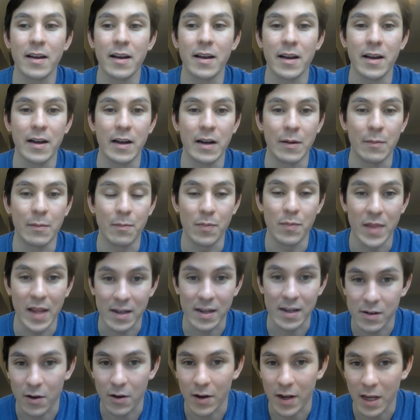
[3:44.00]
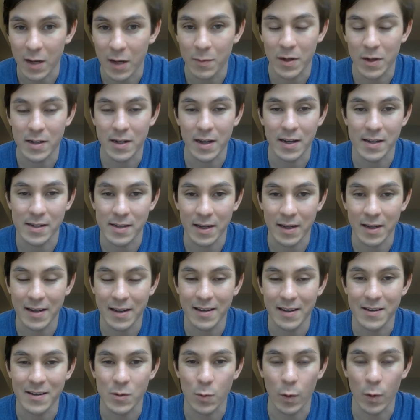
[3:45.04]
that's not hypnotizing it.
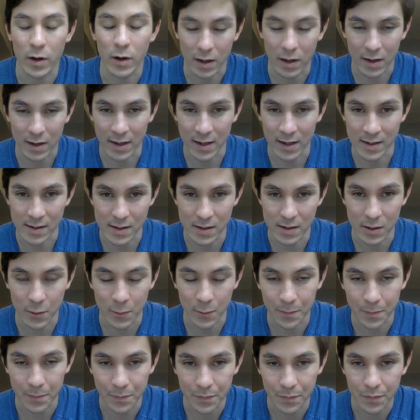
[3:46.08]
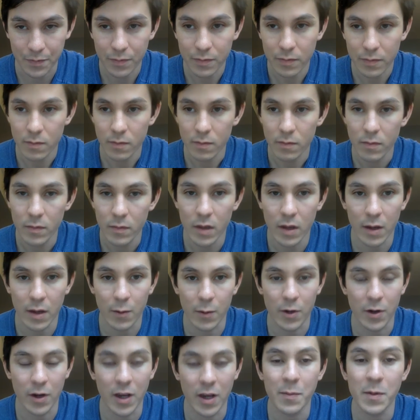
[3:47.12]
It's working against you. Okay,
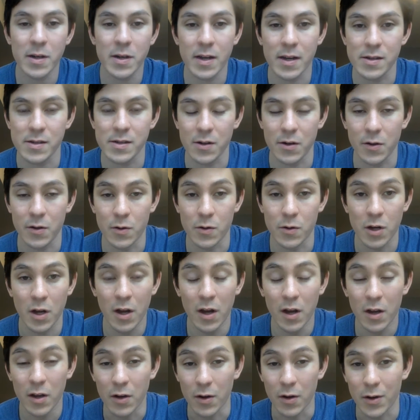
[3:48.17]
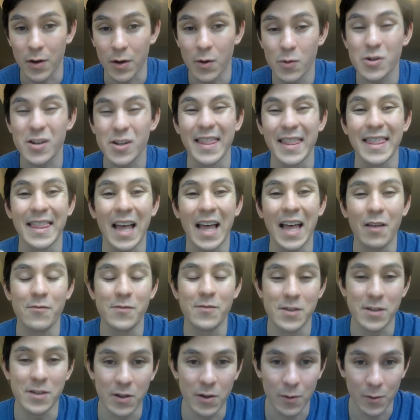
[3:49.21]
when you're hypnotizing your coach
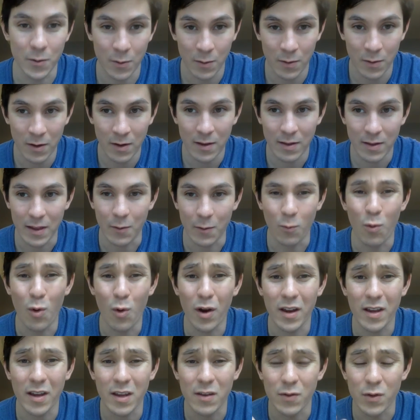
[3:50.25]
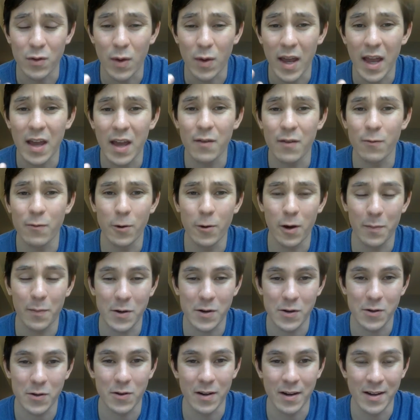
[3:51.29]
loves you. They want to give you every
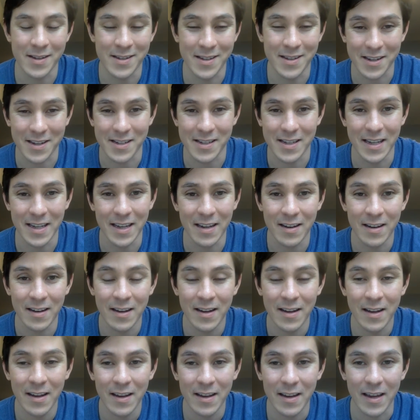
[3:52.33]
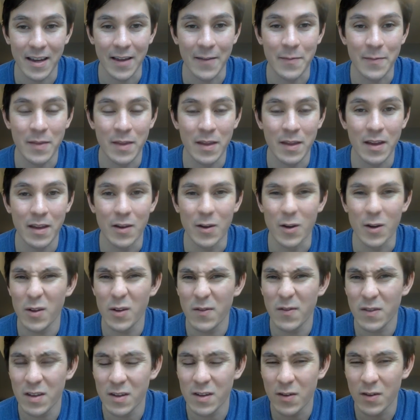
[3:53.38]
opportunity to succeed. Okay, you know
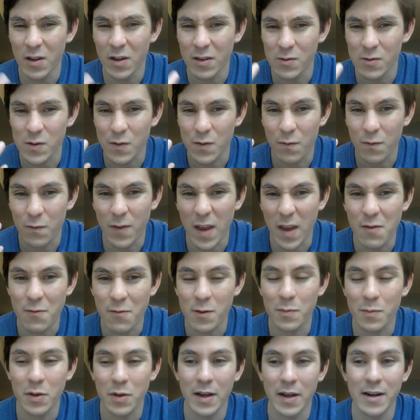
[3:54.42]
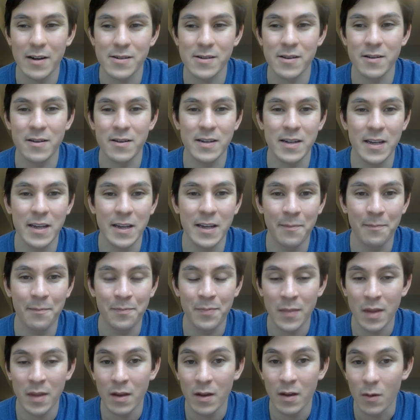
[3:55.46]
how they've got those favorite players on a team?
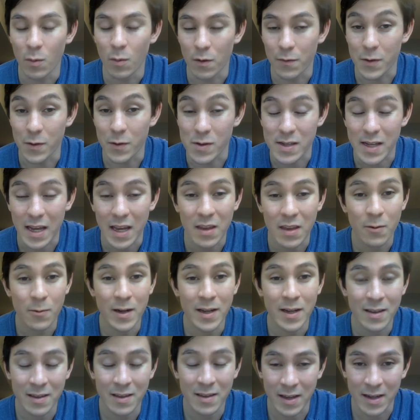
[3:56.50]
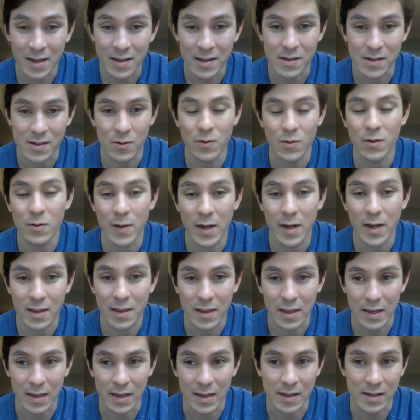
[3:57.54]
Well, if you say the right things, do the right
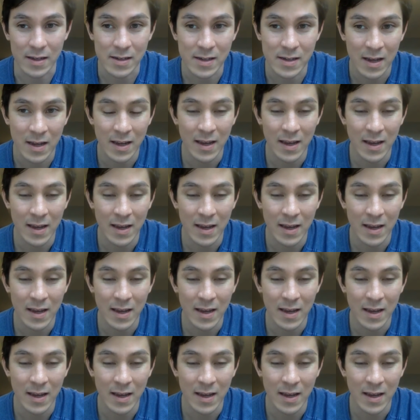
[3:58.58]
things,